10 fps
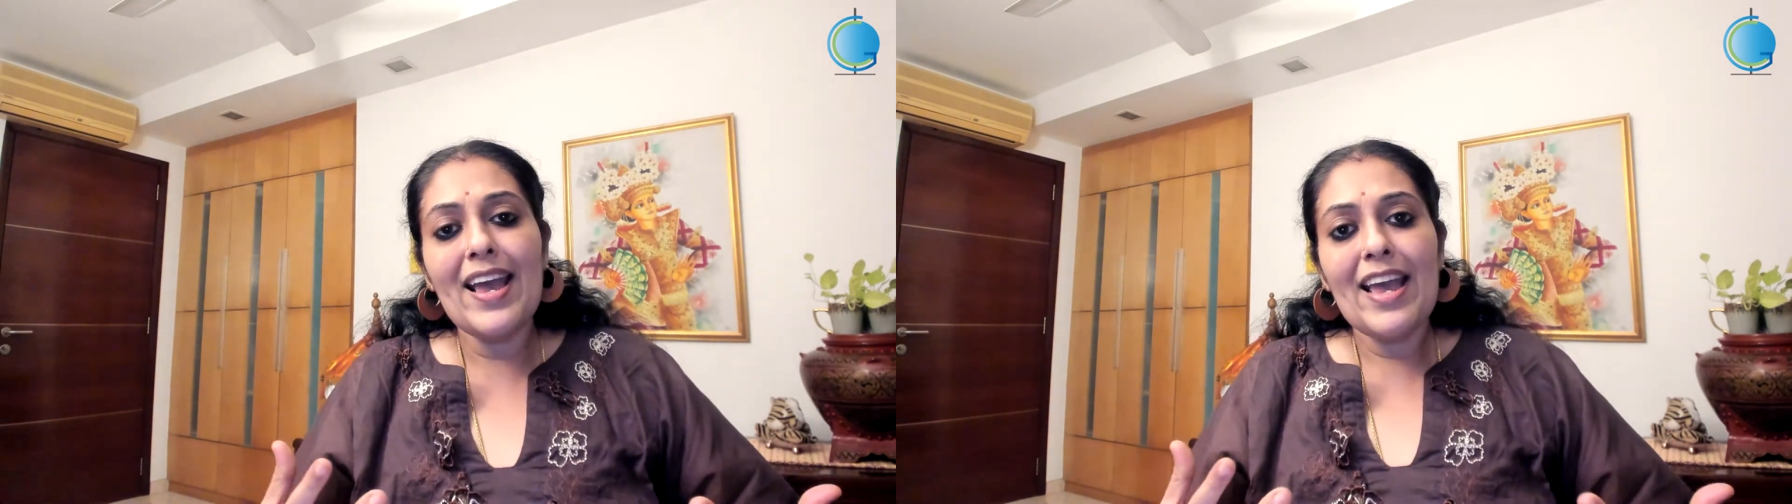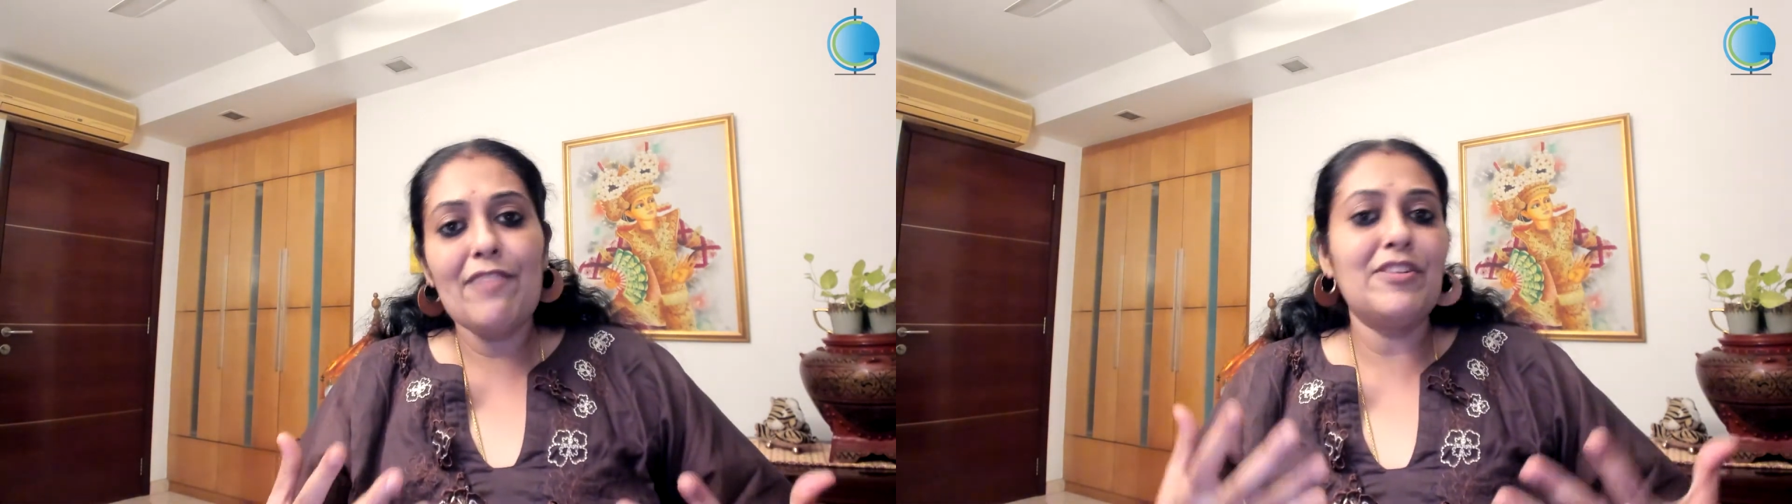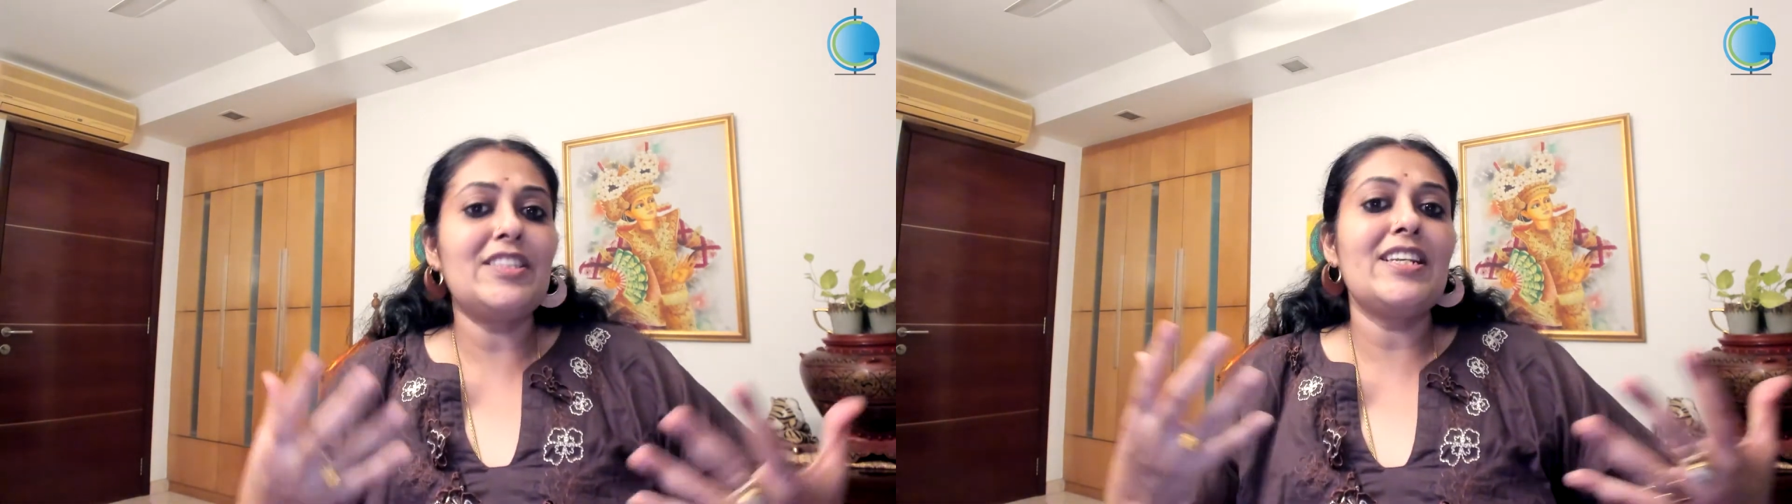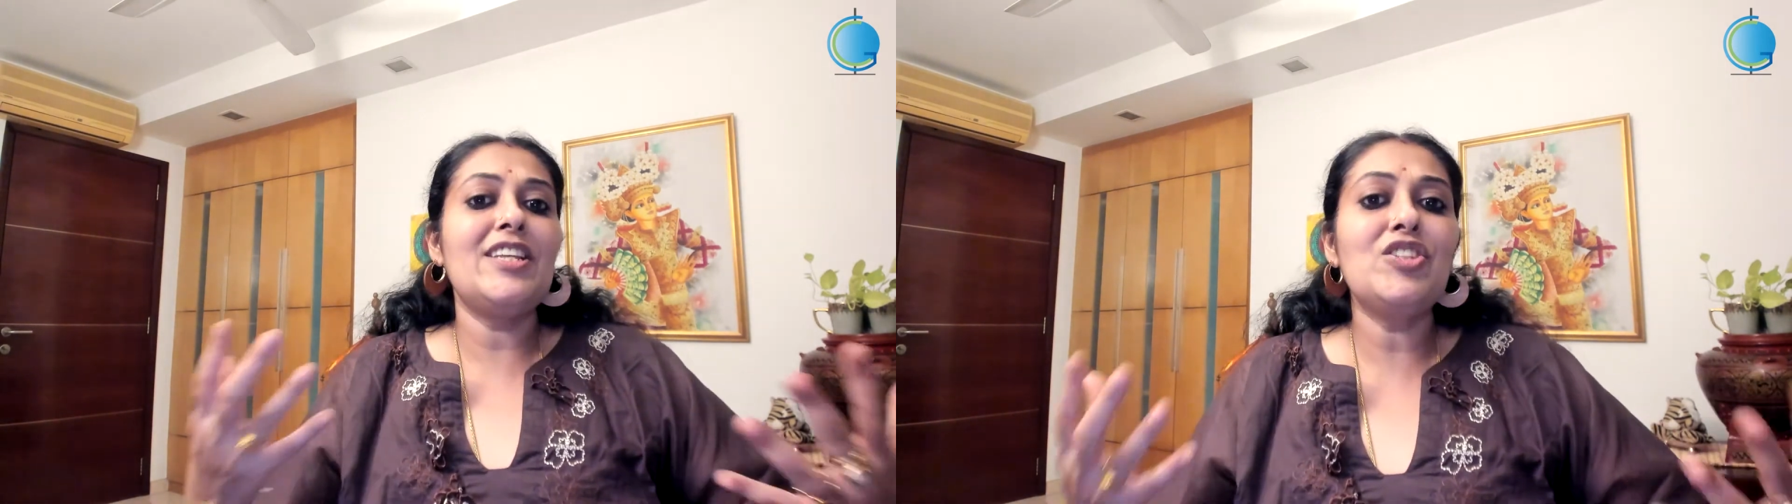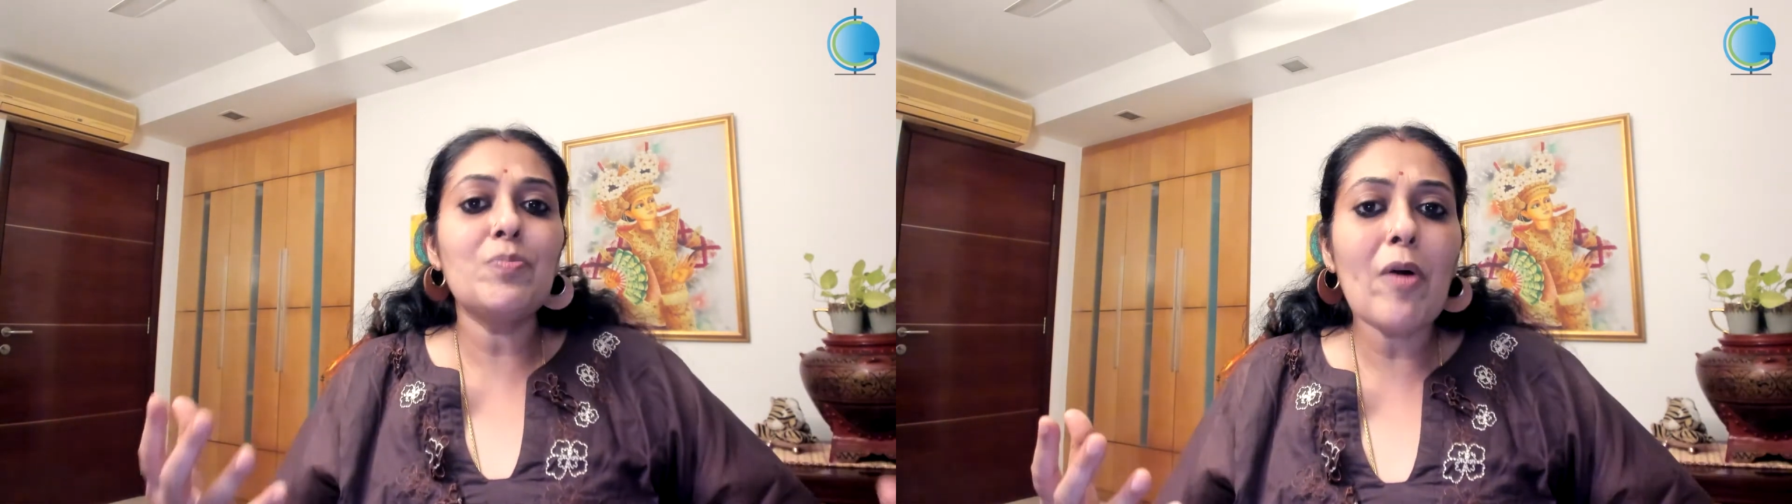If it's an
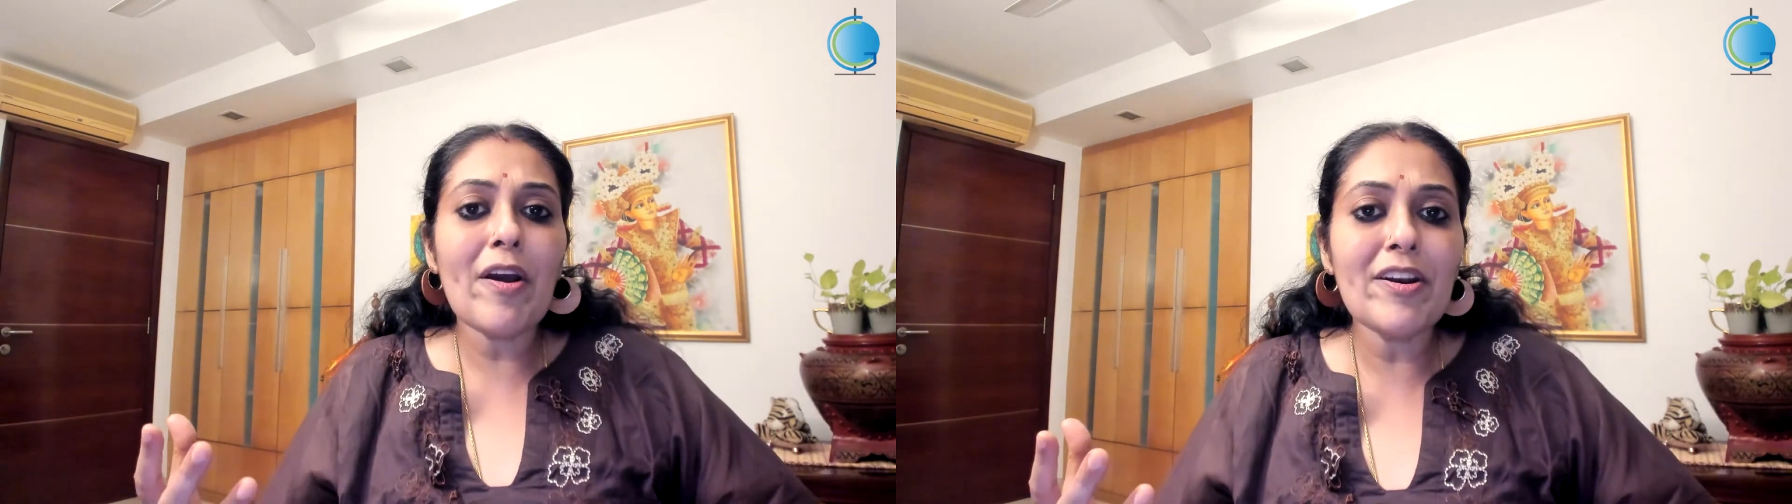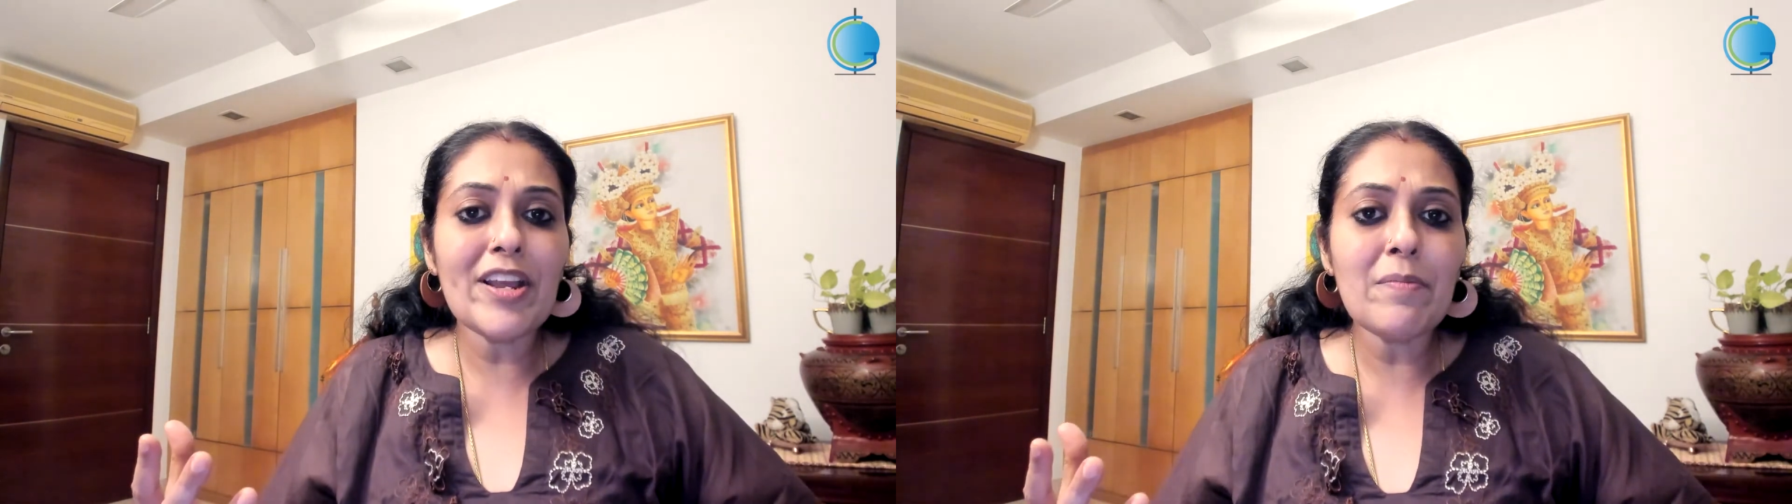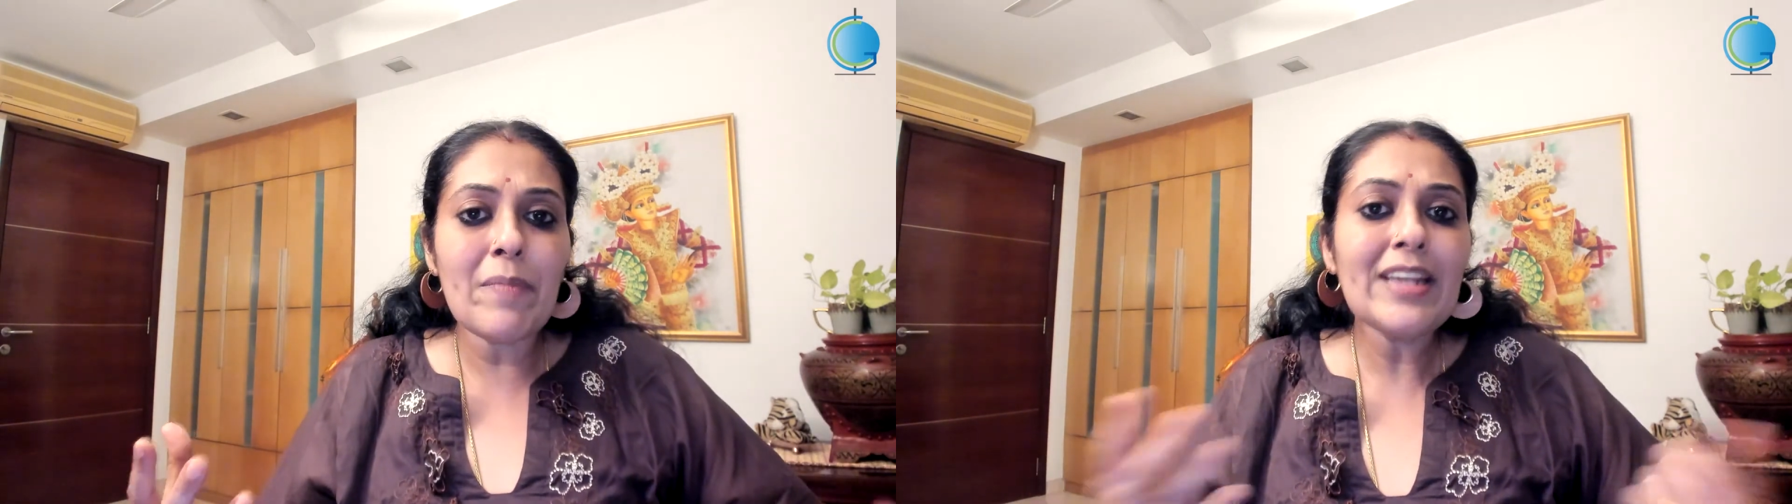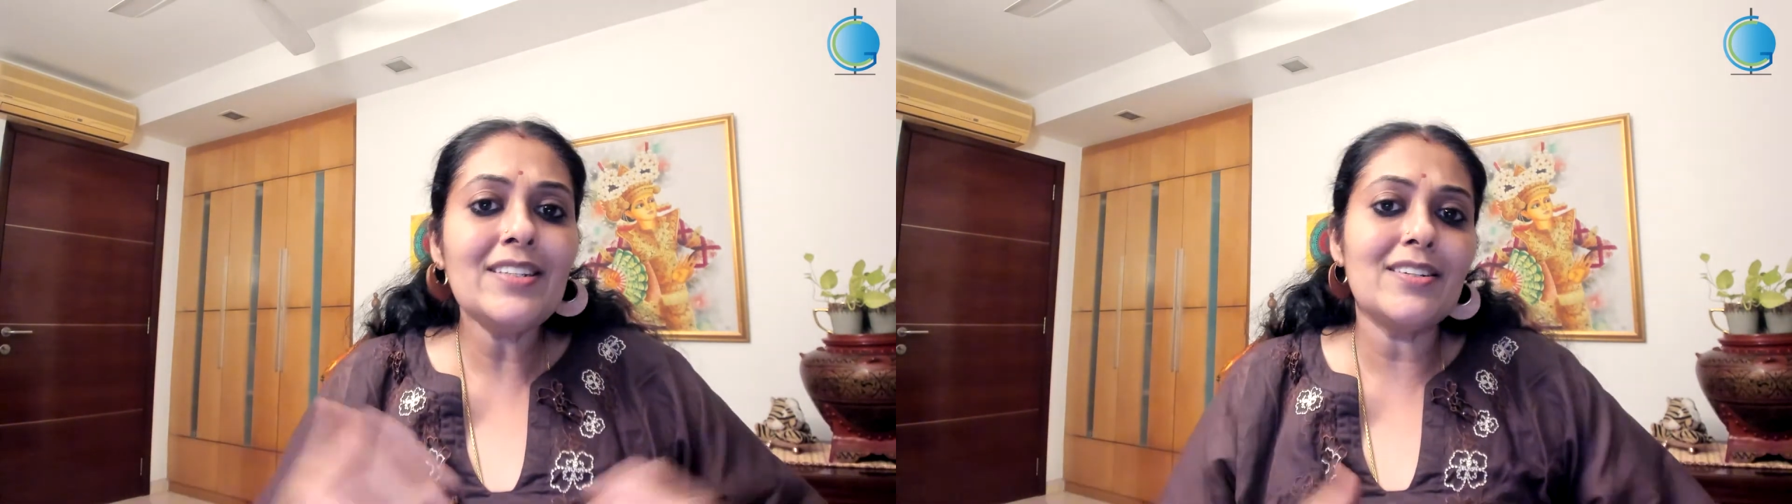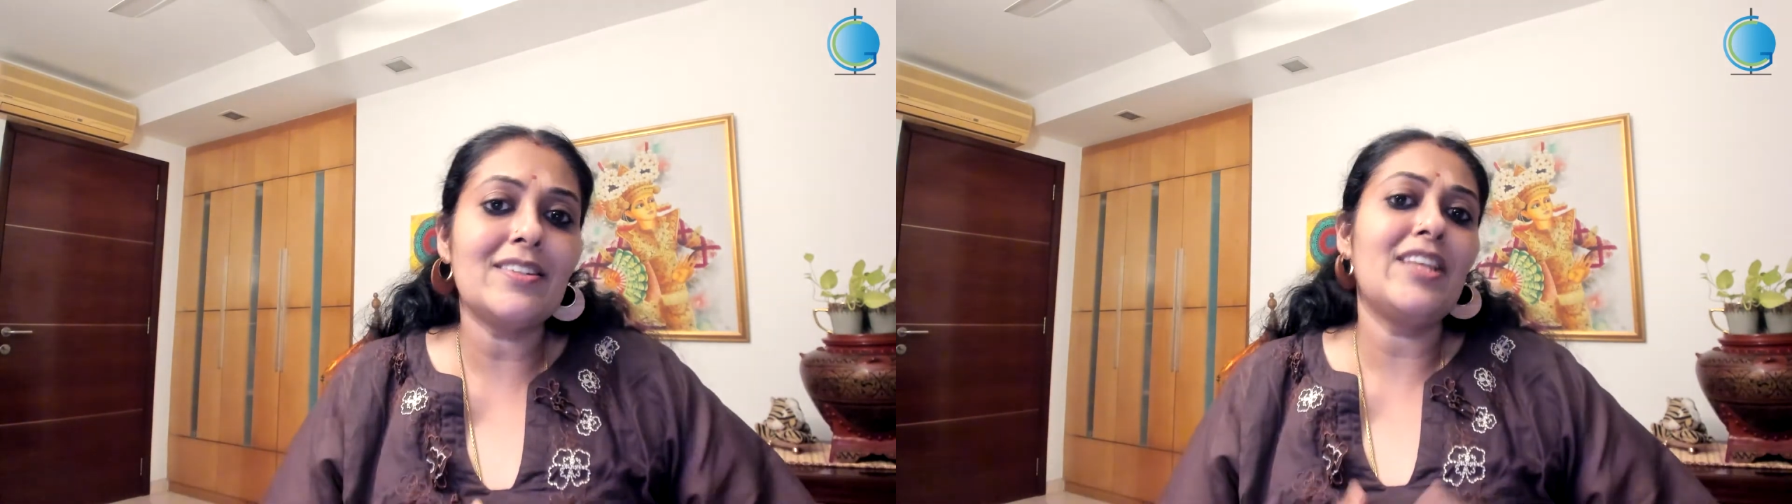inspiring mentor,